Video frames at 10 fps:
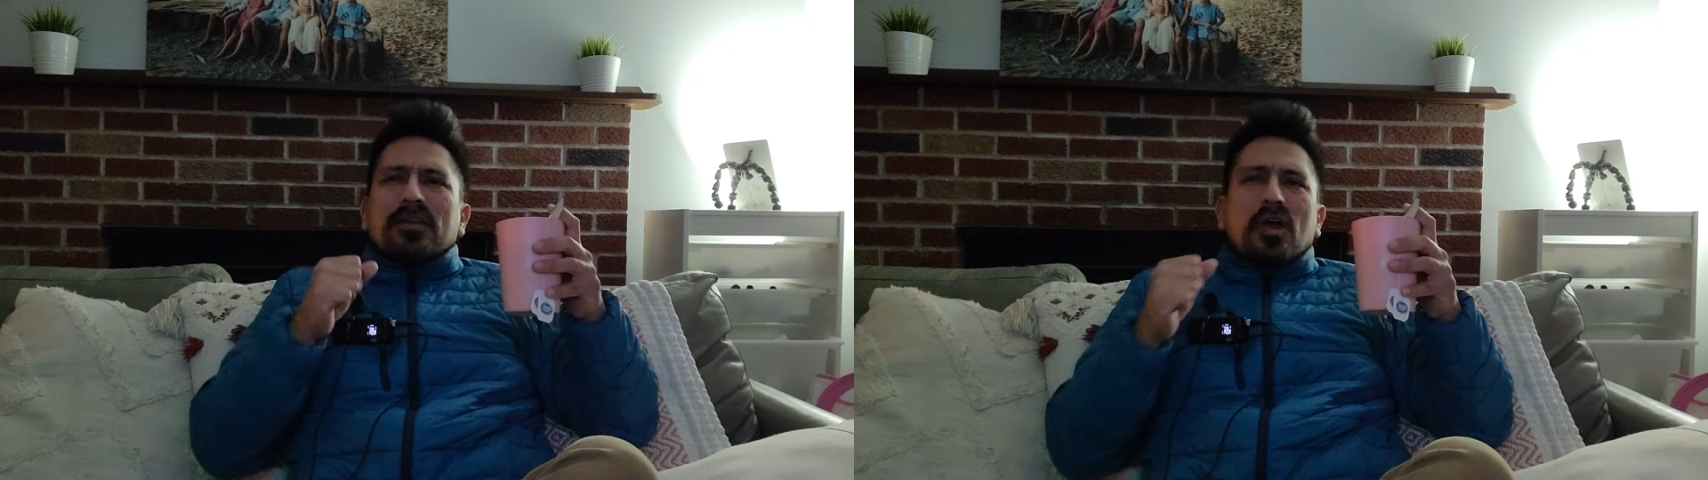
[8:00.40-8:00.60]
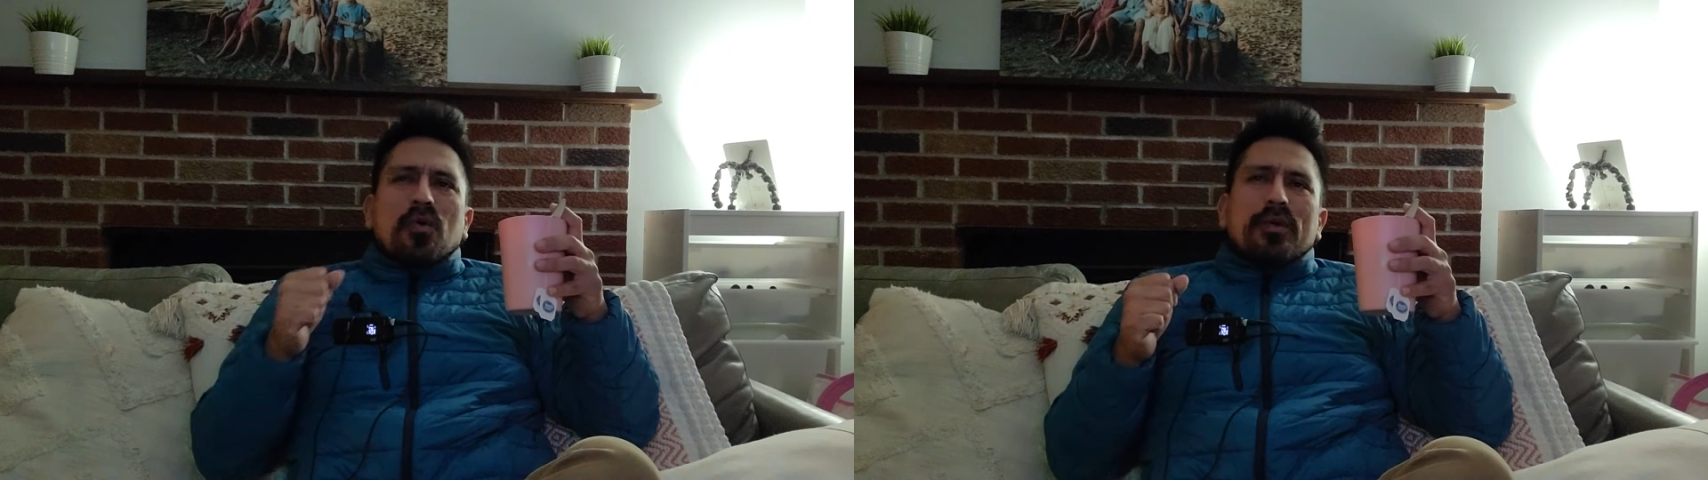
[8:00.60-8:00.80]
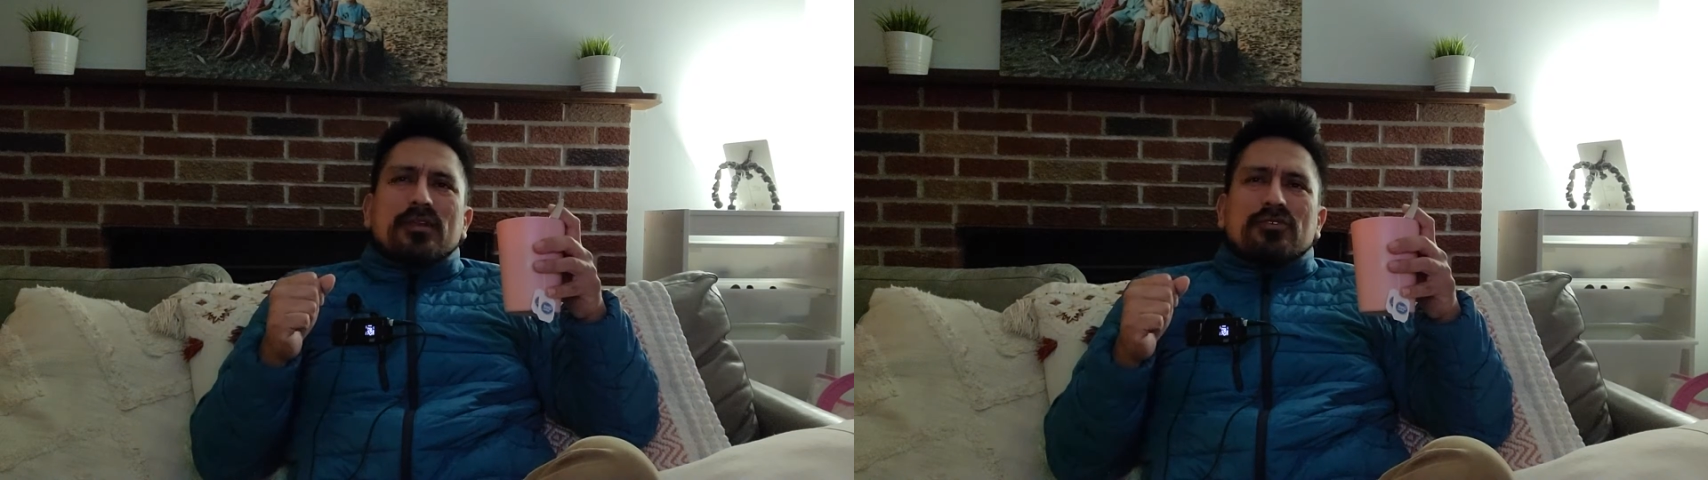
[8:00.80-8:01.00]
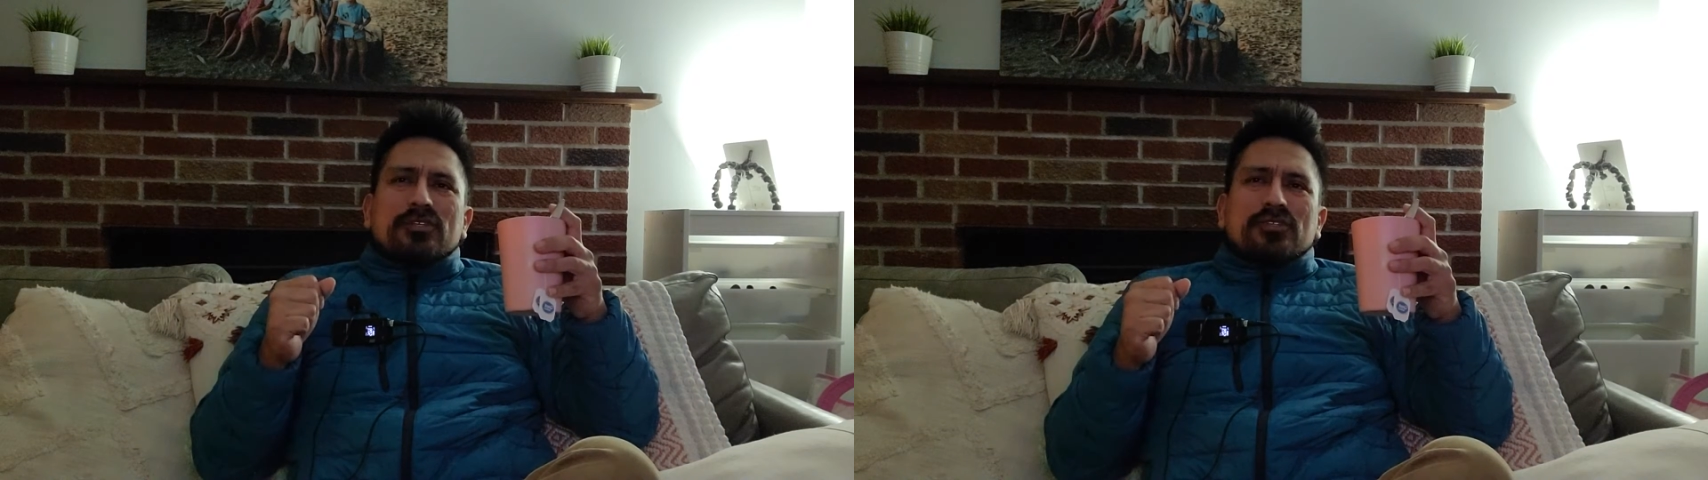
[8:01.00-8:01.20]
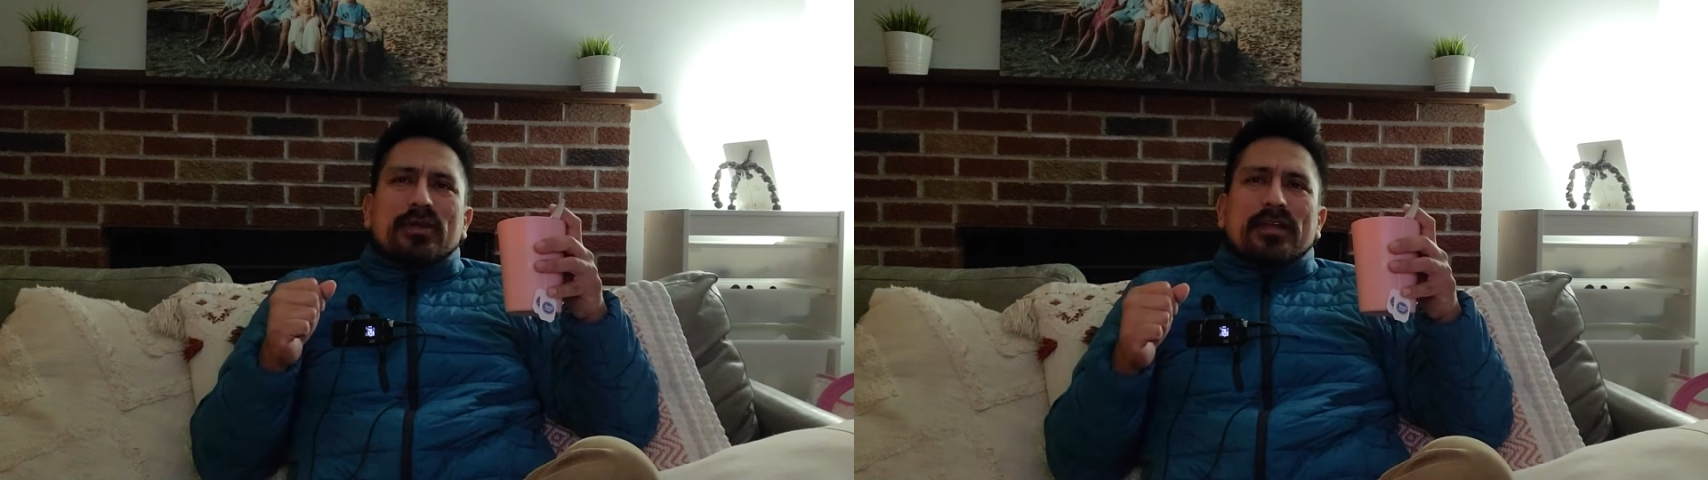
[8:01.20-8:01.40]
low
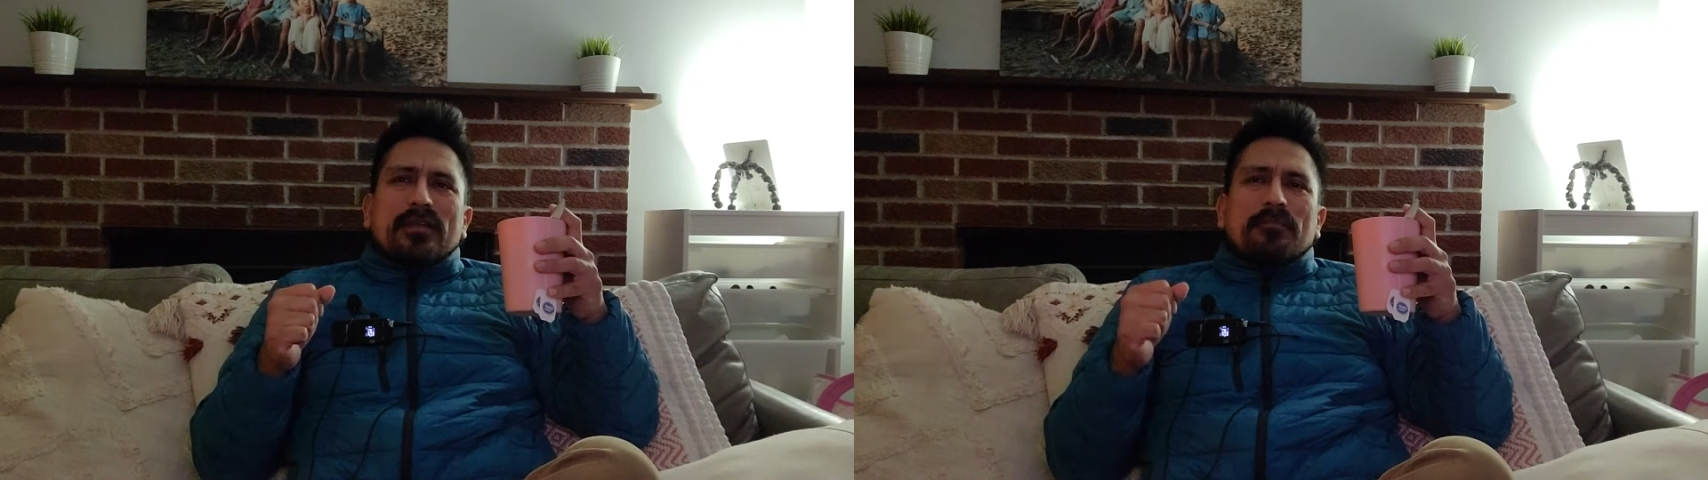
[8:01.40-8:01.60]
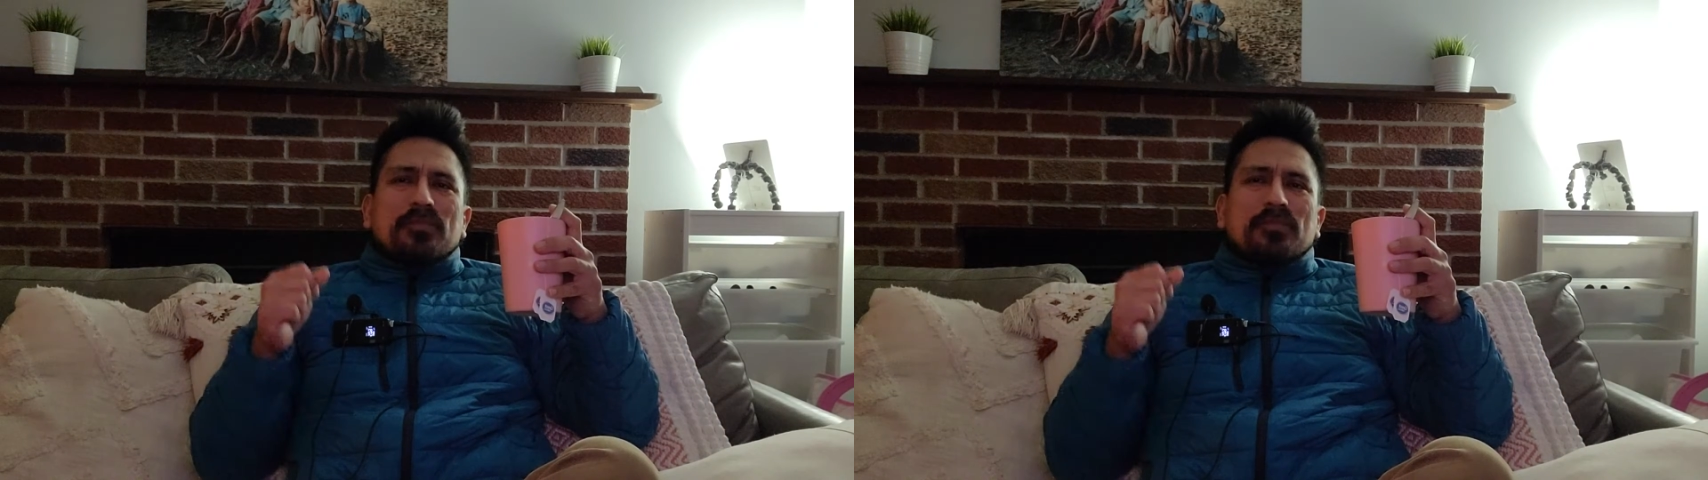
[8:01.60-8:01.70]
interest rate